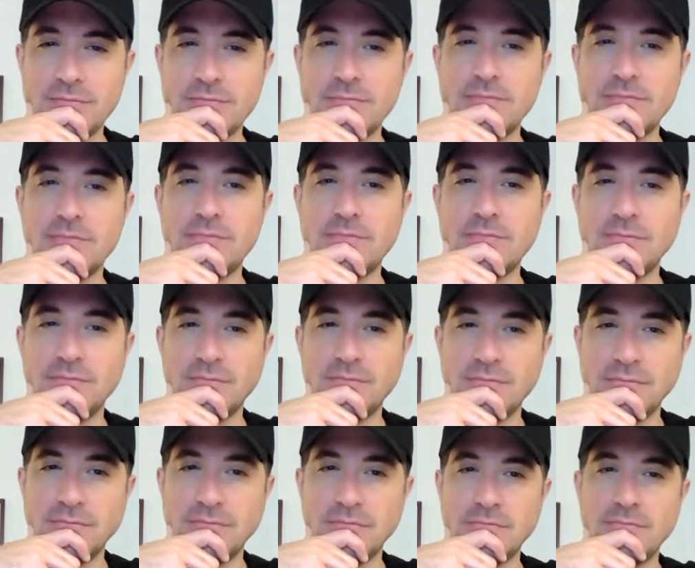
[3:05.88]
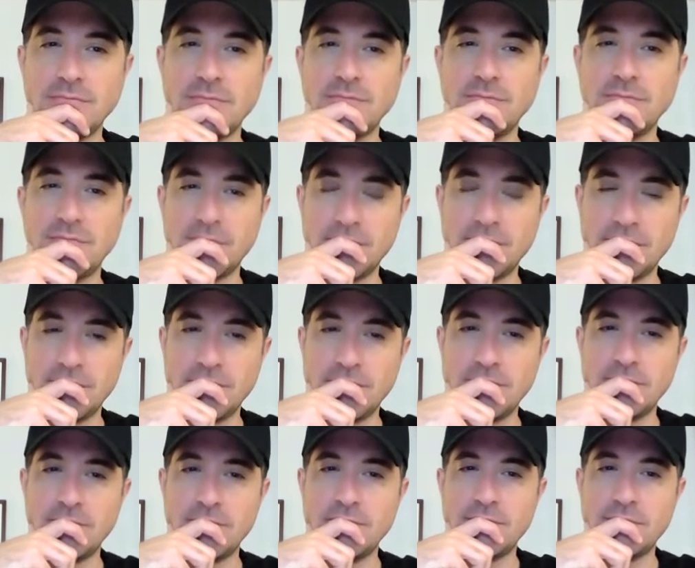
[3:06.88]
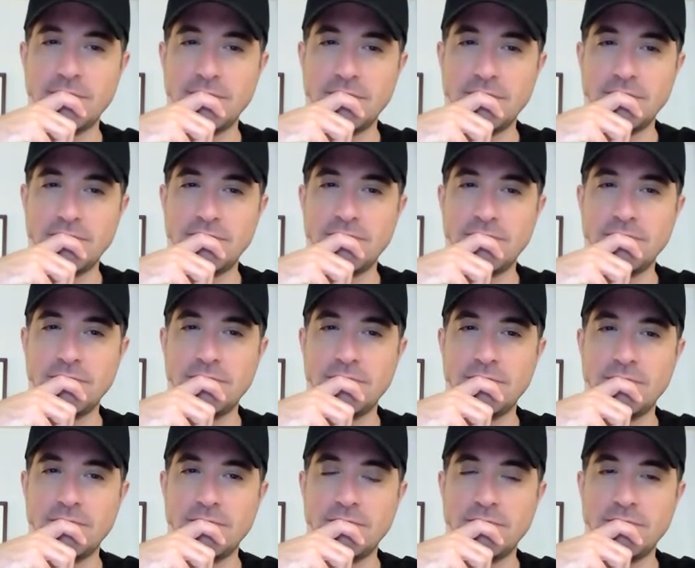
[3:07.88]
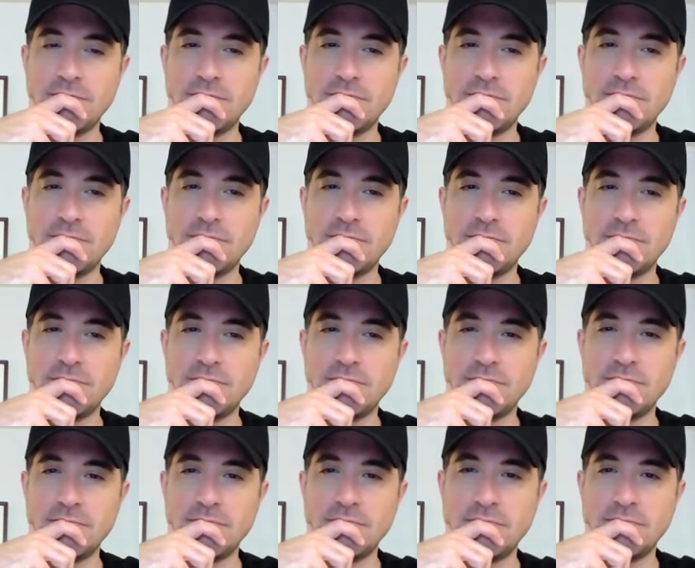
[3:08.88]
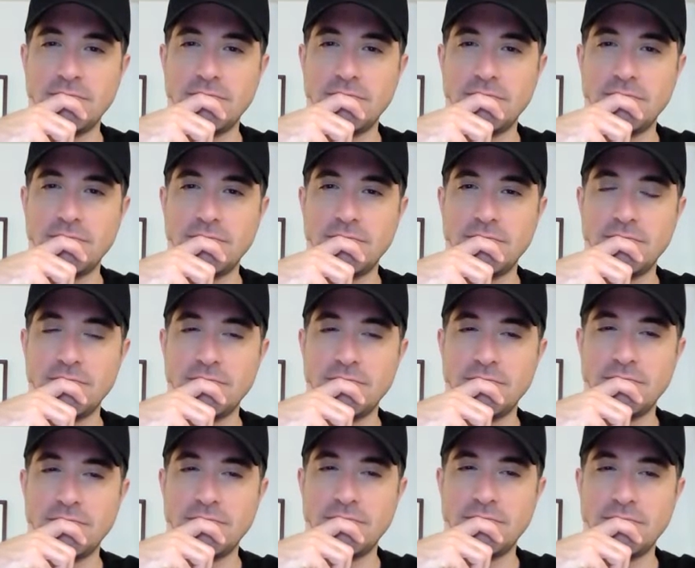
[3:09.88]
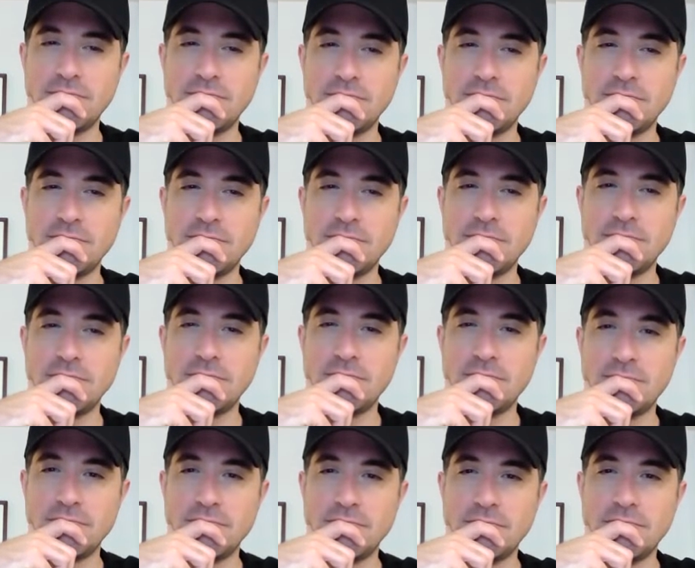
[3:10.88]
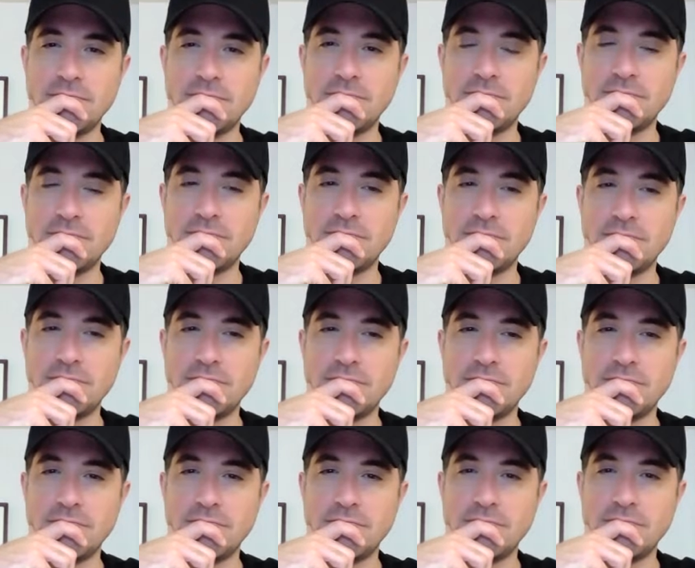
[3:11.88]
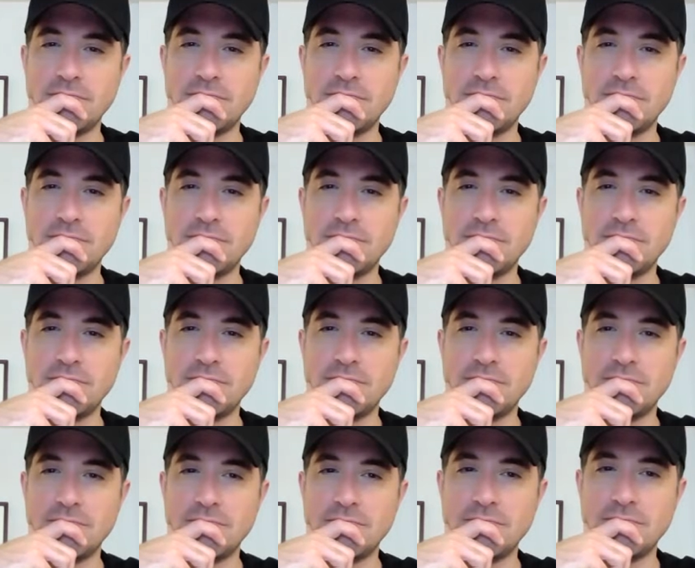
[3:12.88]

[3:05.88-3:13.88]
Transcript: This person isn't speaking.